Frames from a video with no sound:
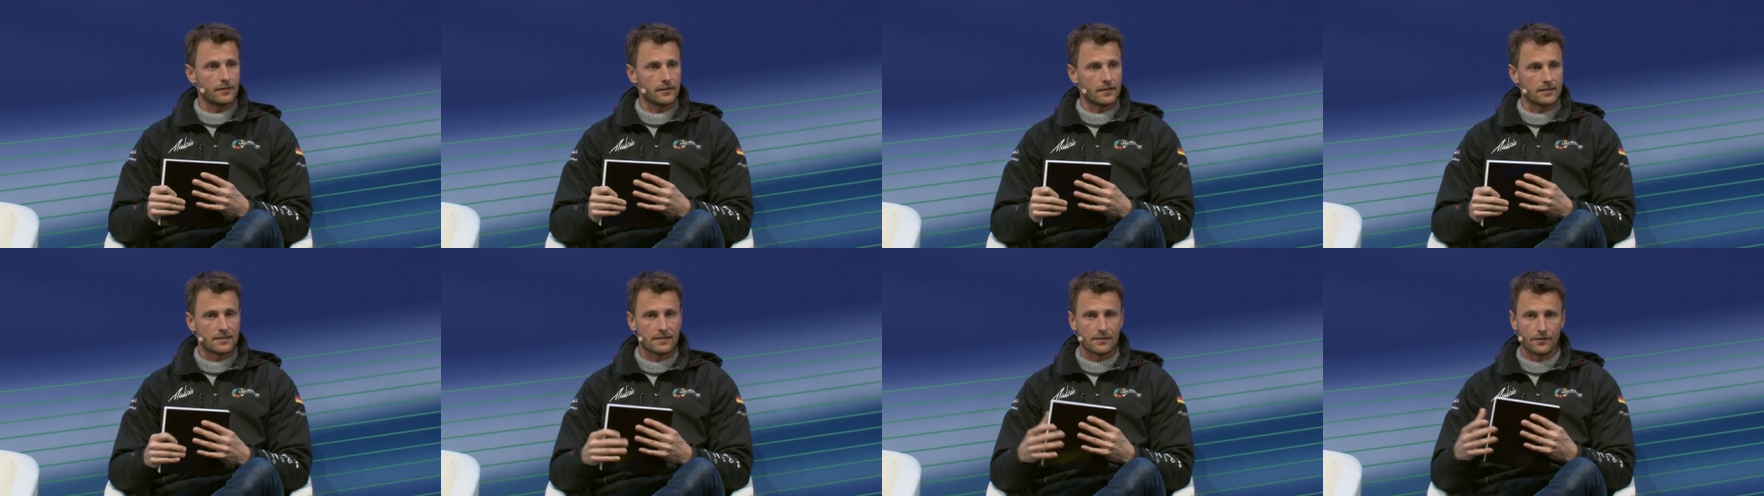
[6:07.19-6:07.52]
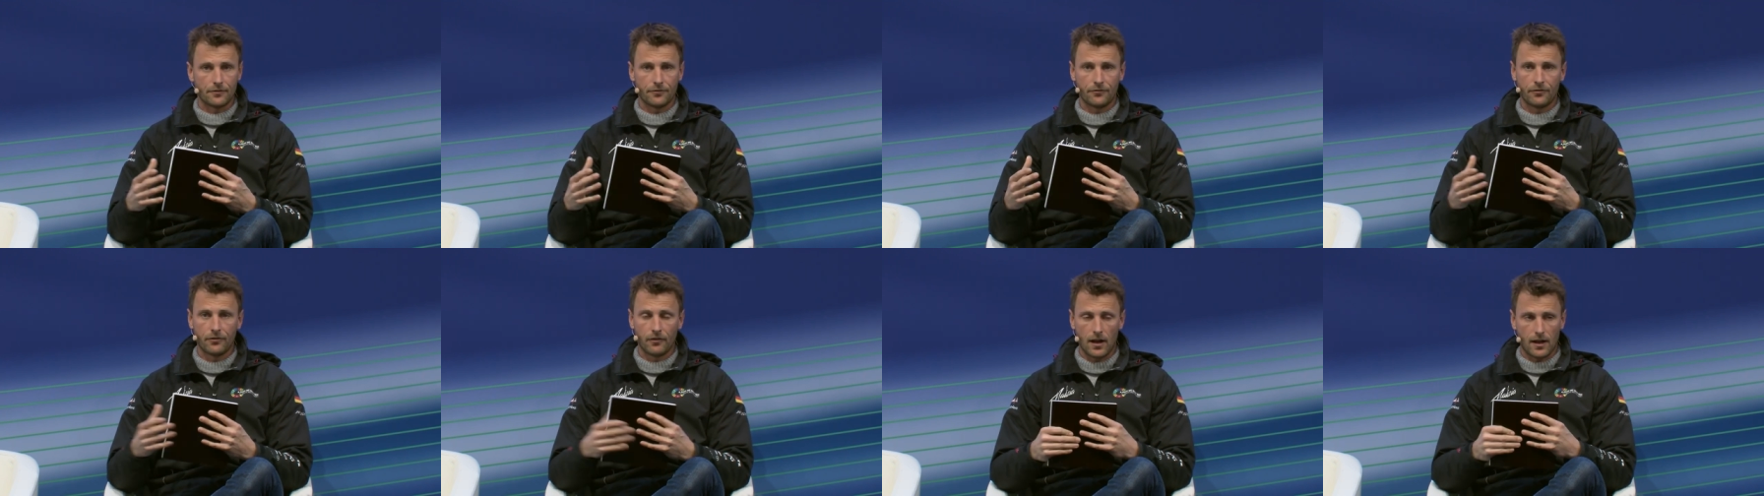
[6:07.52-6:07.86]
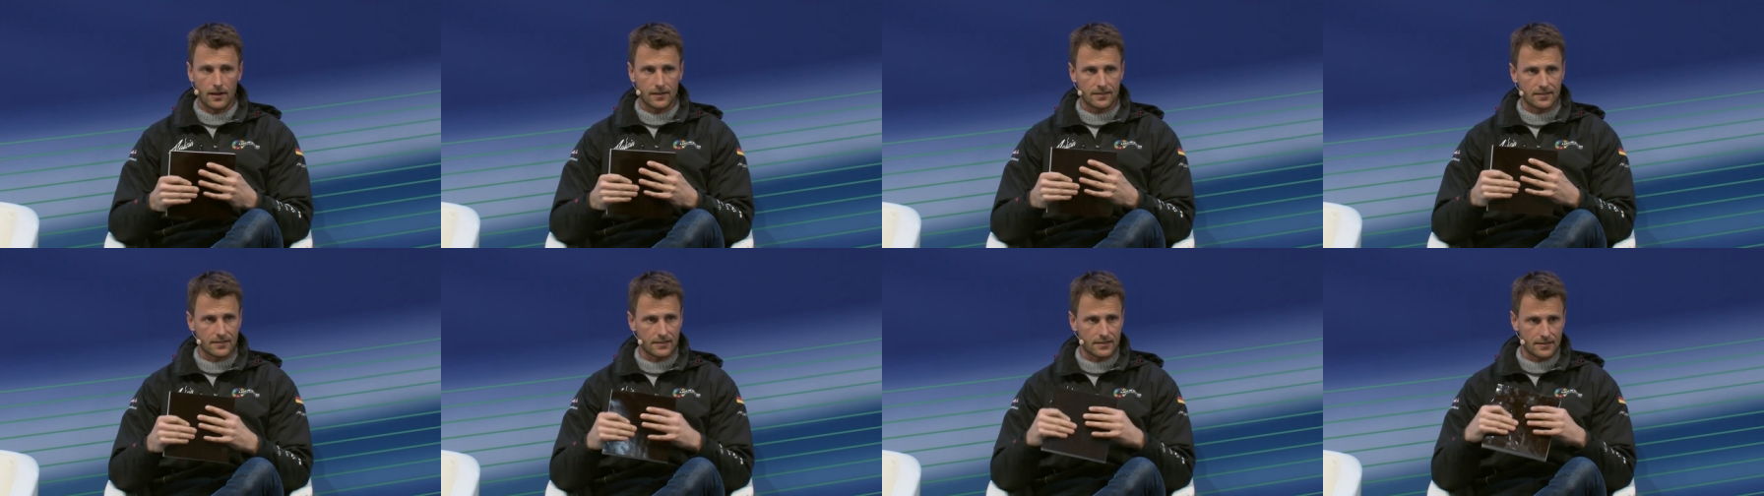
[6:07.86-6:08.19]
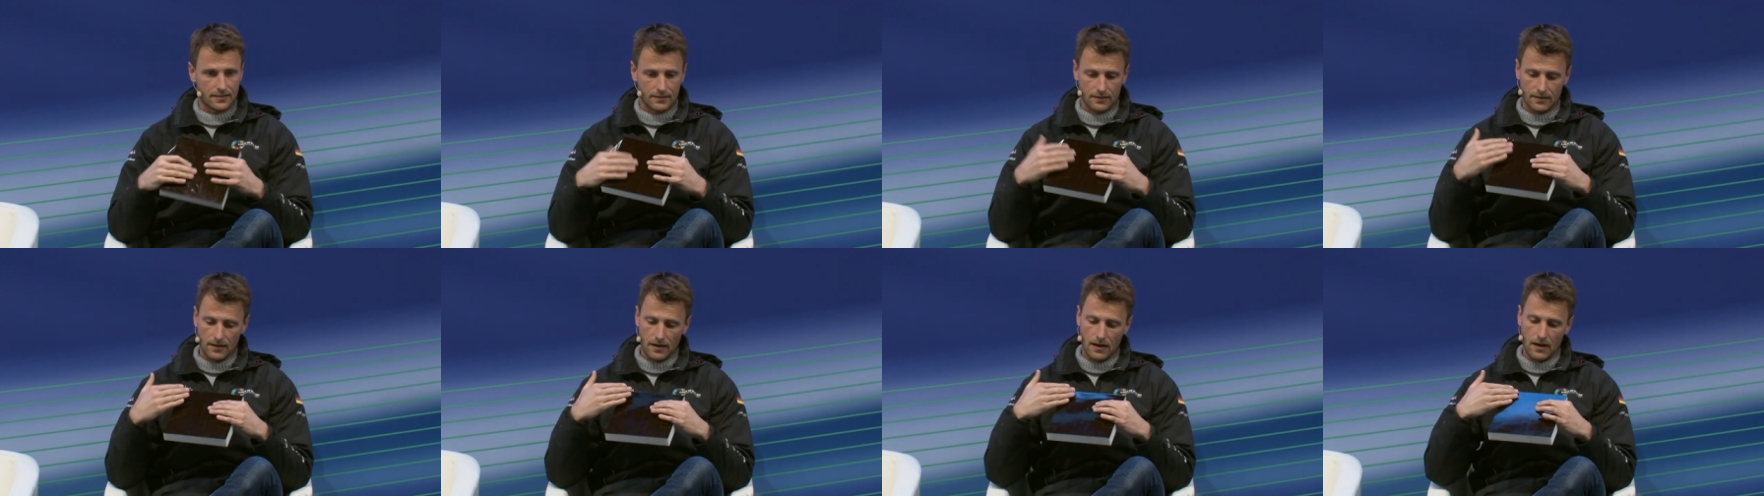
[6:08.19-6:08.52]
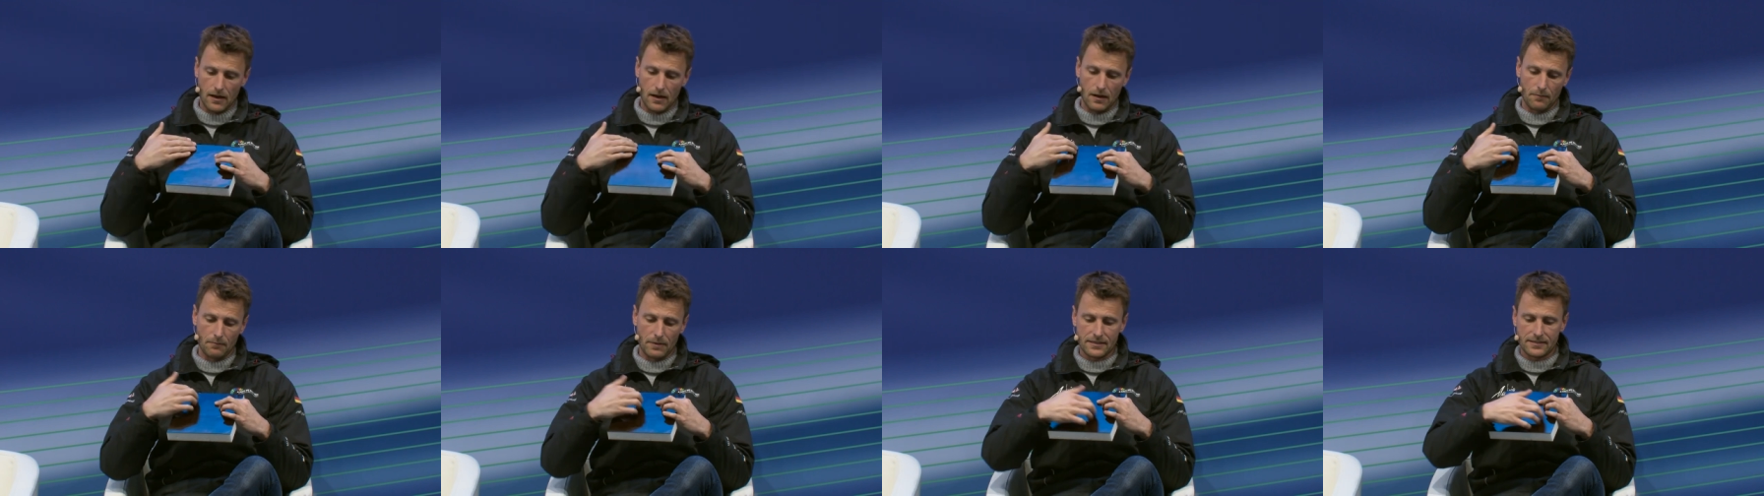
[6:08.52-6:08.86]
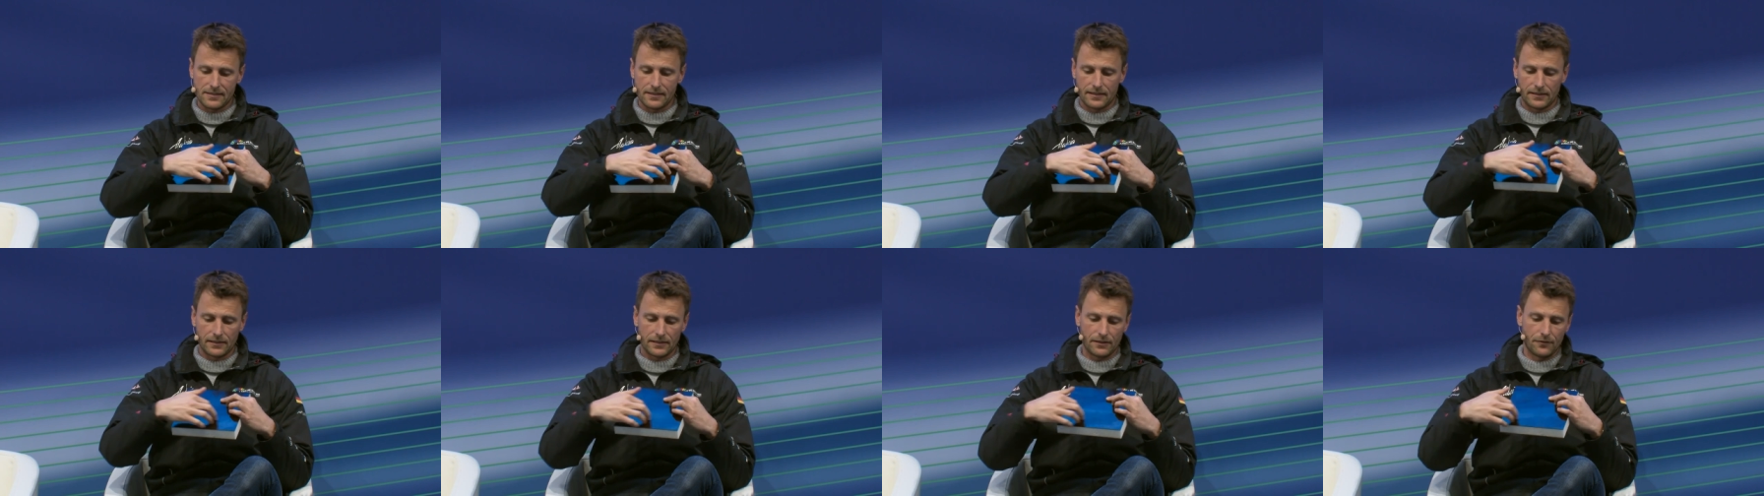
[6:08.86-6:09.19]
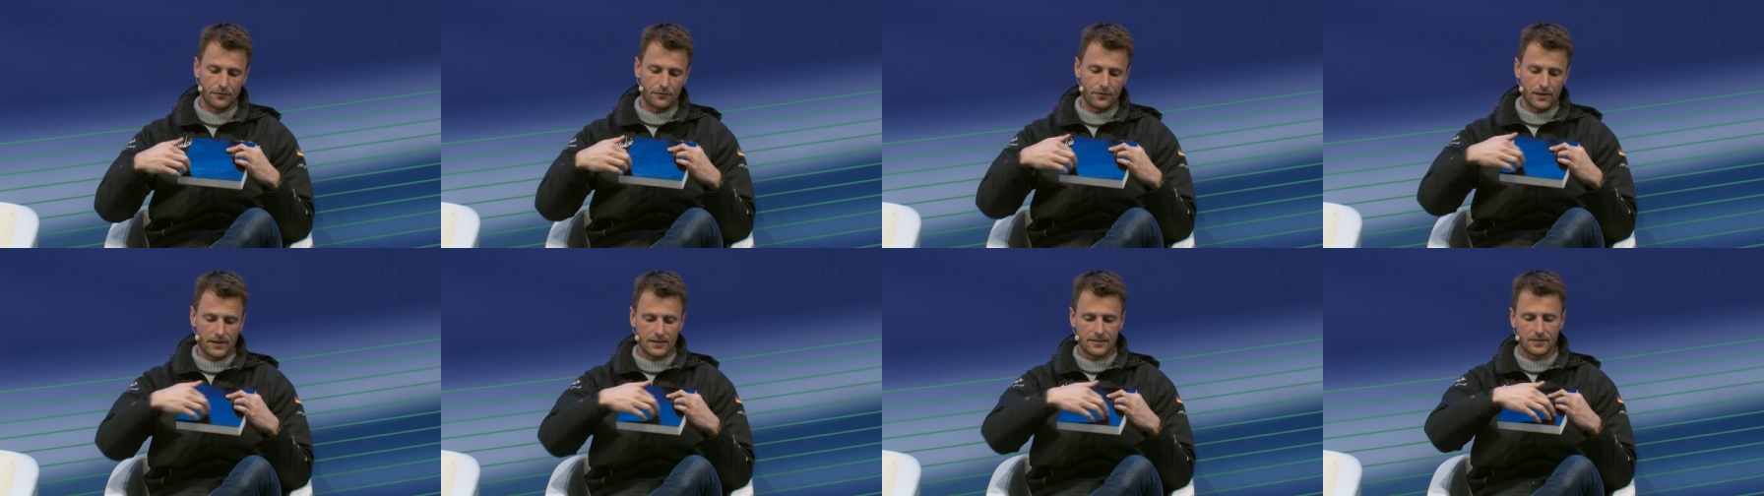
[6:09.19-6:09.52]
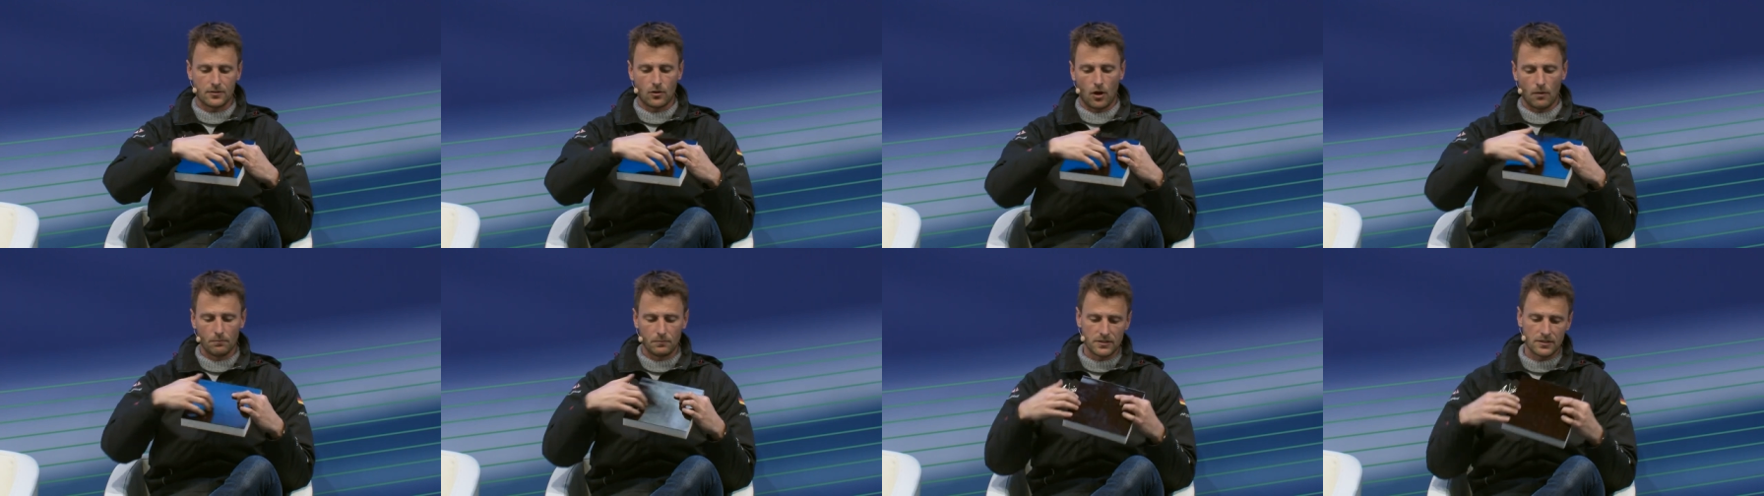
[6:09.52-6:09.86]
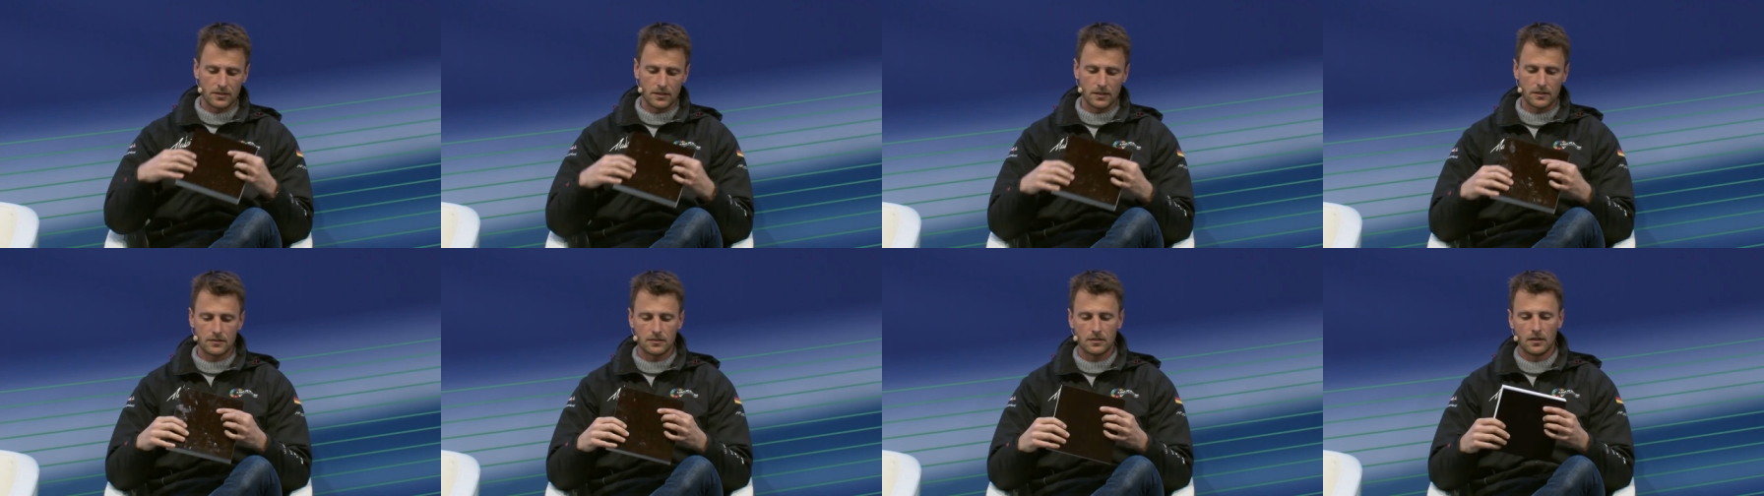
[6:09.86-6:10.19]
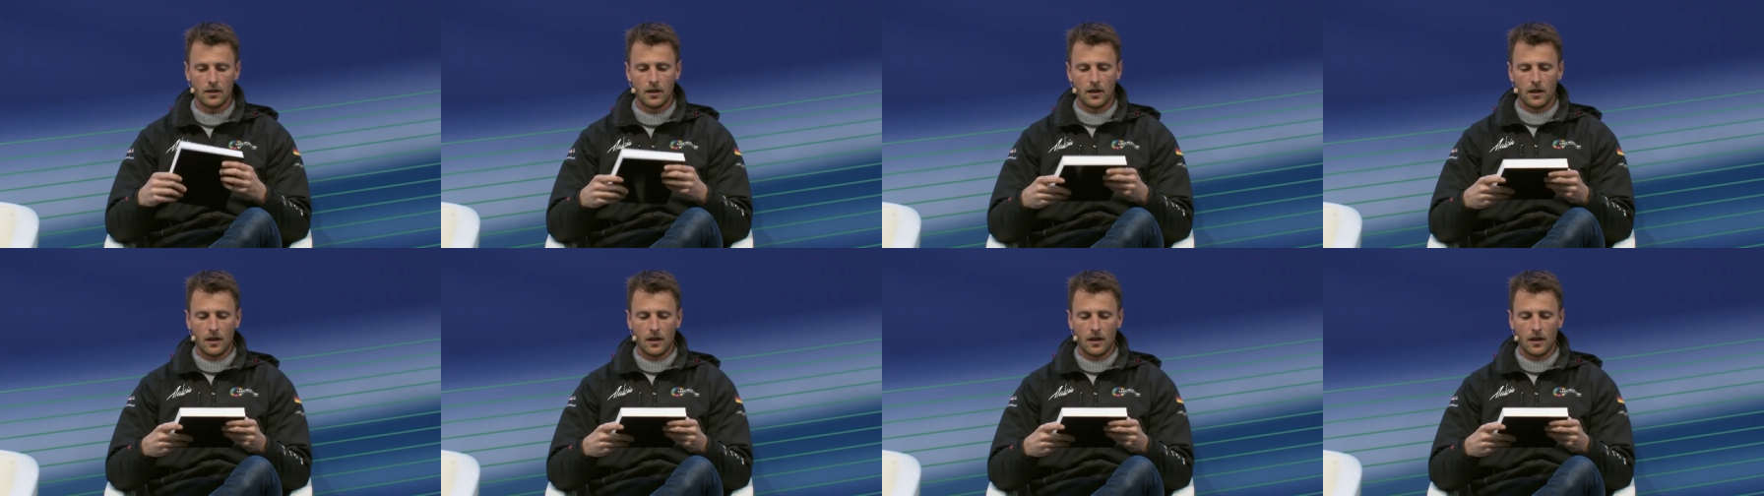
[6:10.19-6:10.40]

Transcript: It's a flax, uh, basically a flax composite